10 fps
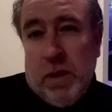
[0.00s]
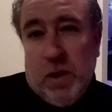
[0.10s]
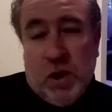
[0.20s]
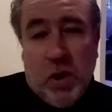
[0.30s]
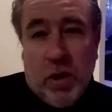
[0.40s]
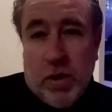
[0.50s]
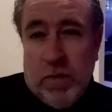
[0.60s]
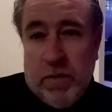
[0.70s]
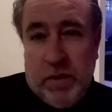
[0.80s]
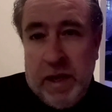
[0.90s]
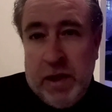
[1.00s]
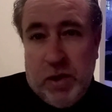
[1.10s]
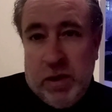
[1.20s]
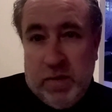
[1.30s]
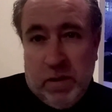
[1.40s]
start a
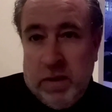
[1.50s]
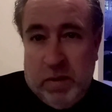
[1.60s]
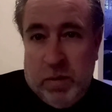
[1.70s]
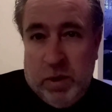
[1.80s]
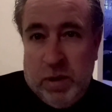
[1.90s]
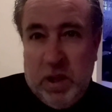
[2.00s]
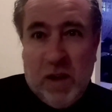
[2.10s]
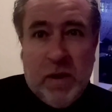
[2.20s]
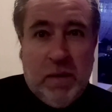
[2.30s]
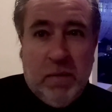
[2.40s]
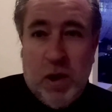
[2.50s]
confrontation over something, which is nothing,